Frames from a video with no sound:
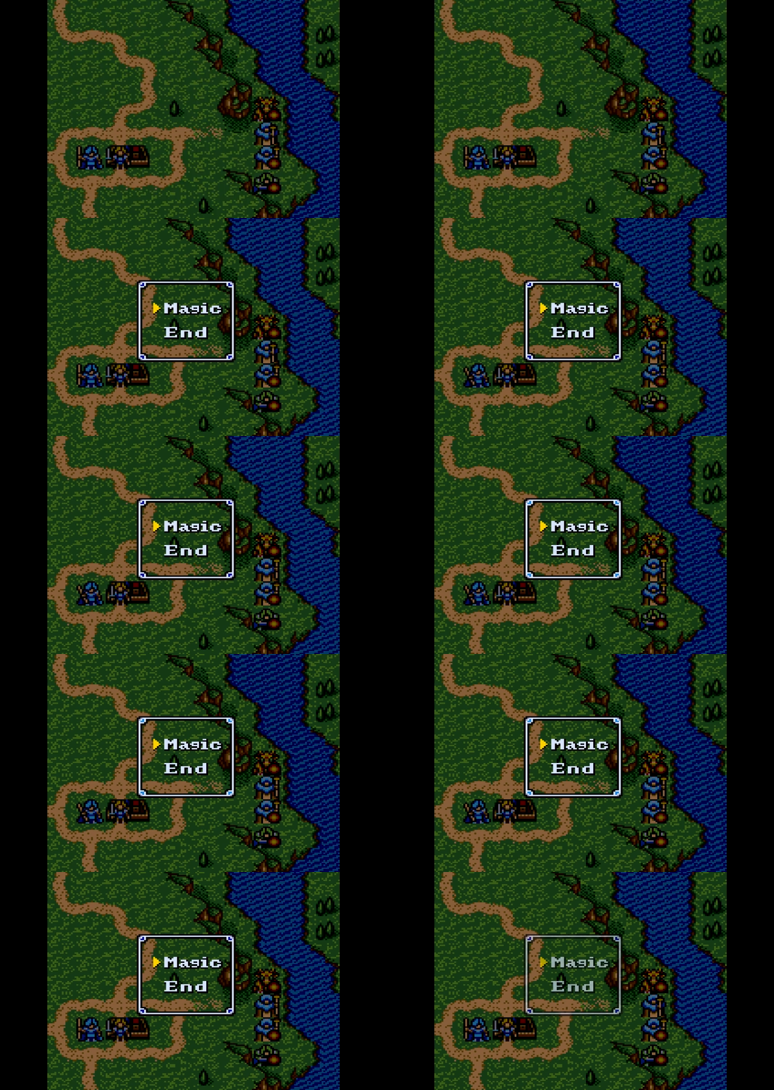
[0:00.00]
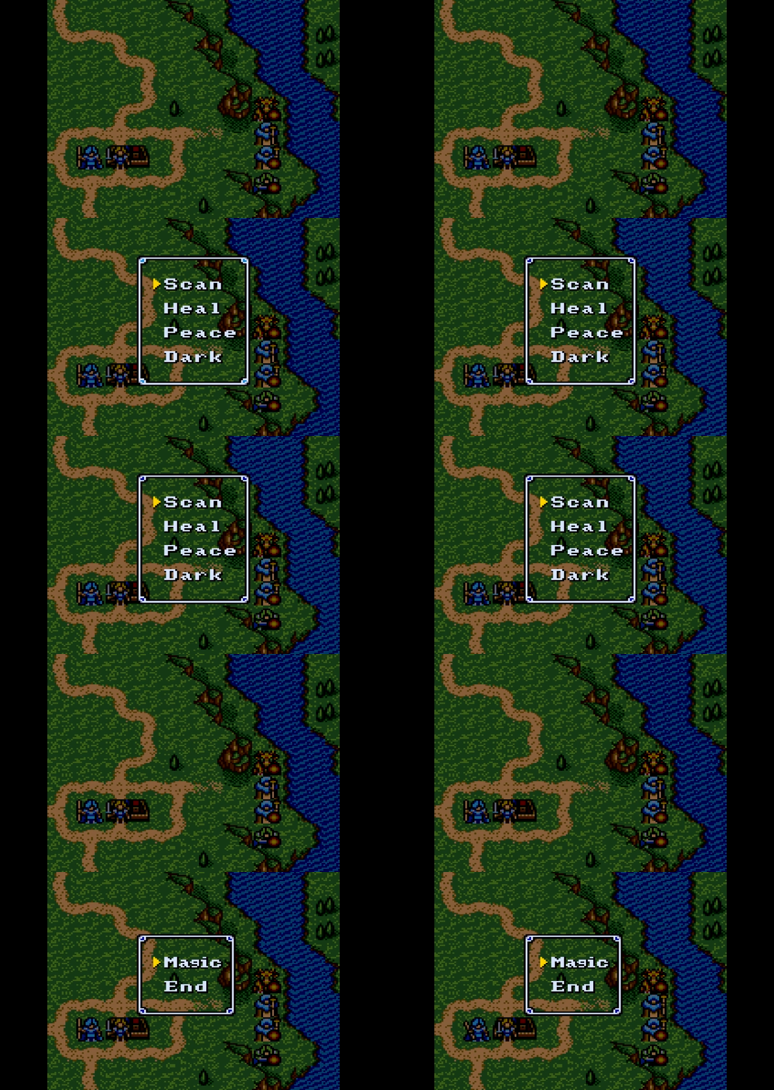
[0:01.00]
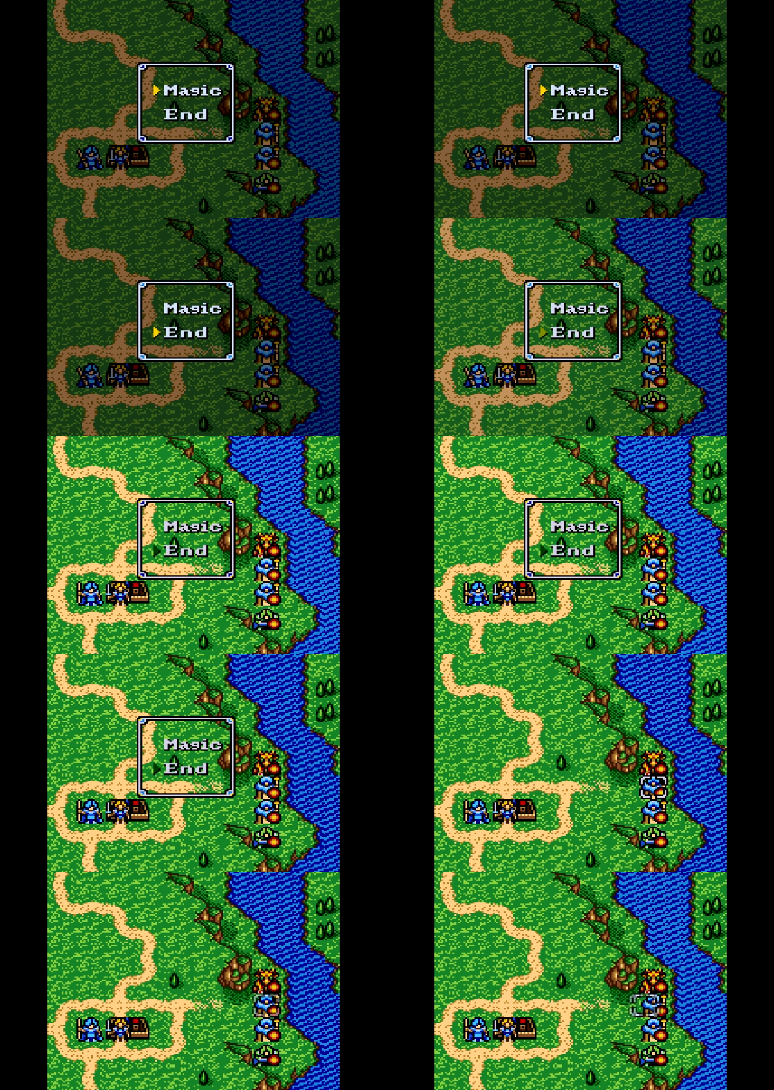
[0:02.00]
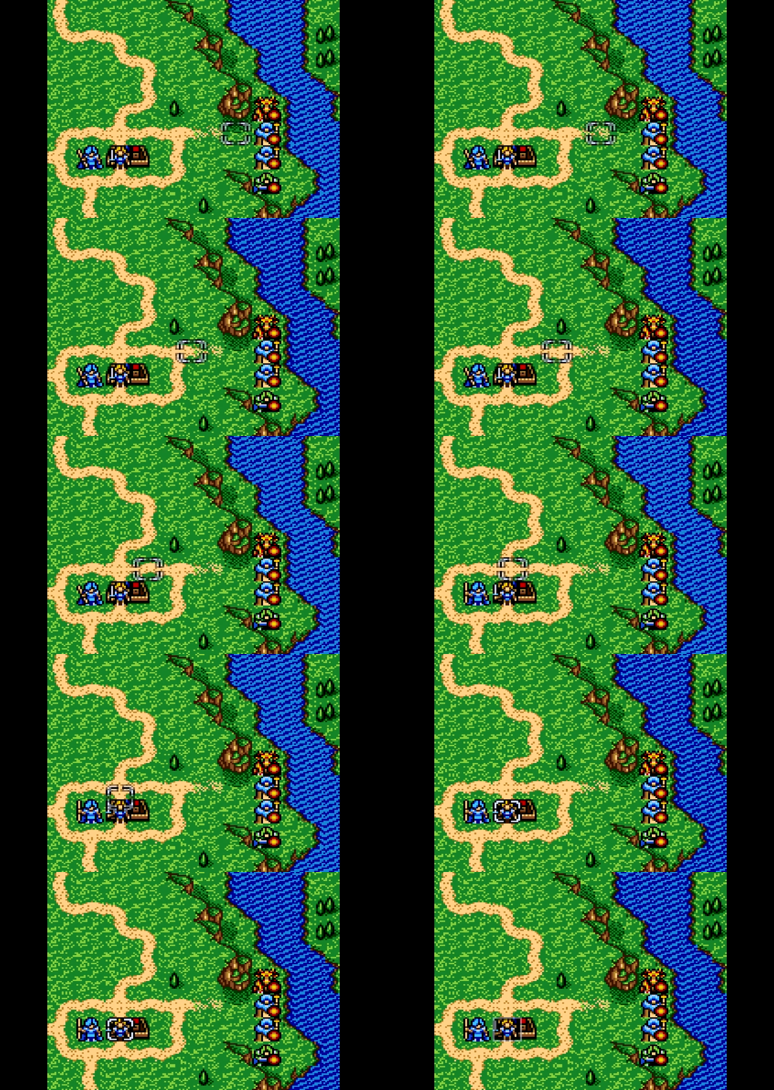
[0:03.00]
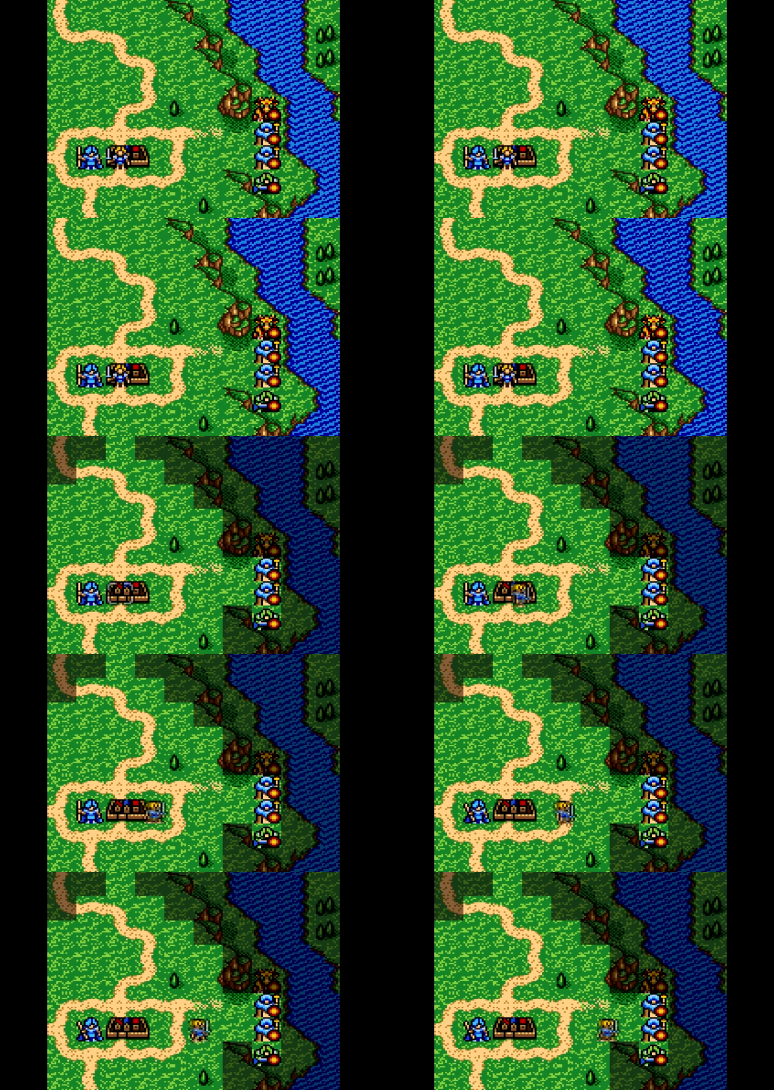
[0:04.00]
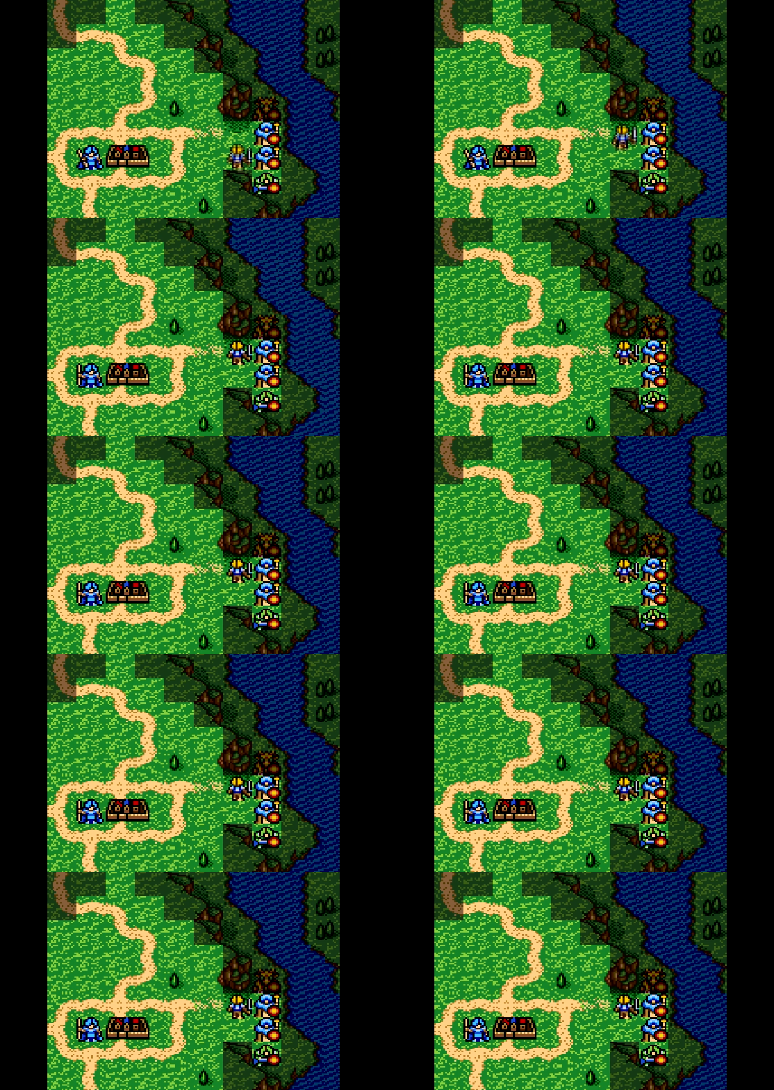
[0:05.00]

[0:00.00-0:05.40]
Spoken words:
Nobody's mouth can be seen.